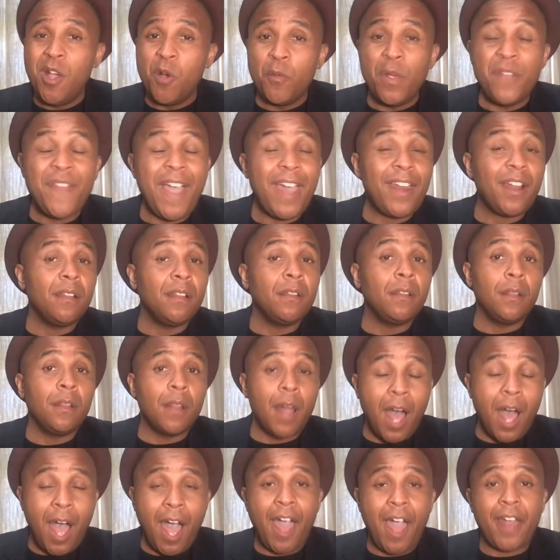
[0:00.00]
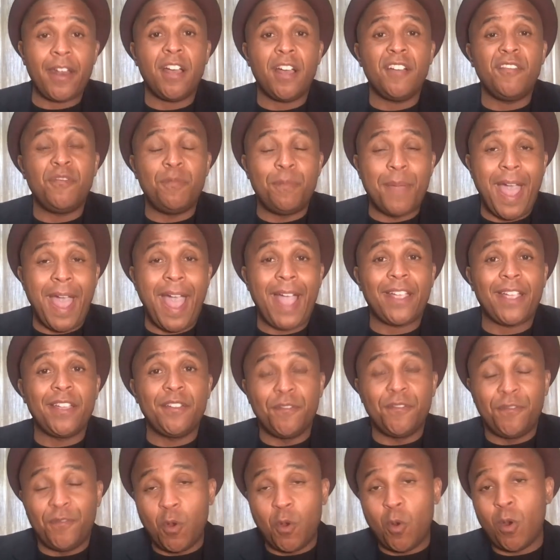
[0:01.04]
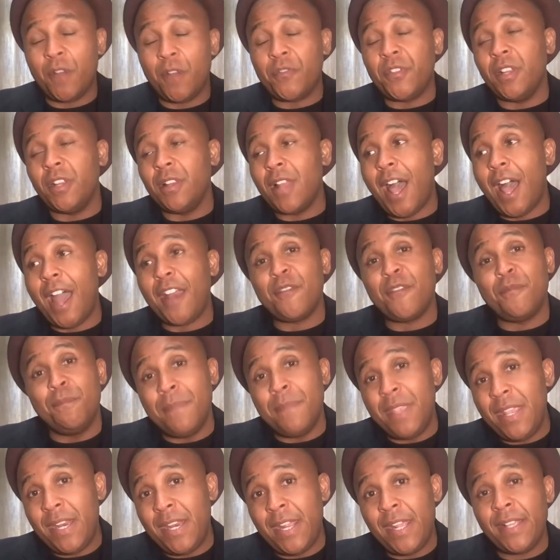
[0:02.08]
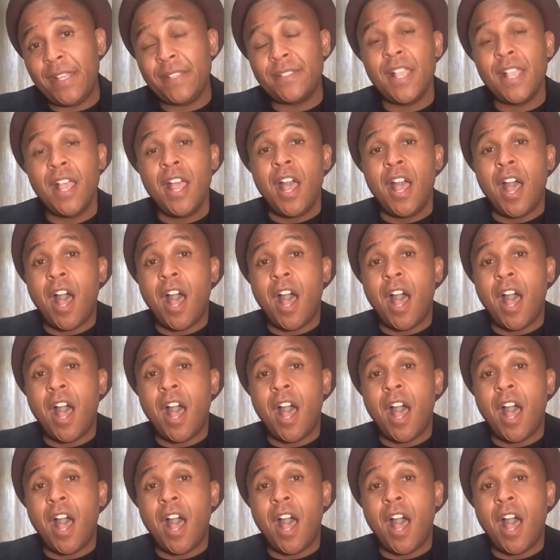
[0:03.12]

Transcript: We've had a lot of back and forth, a lot of meetings.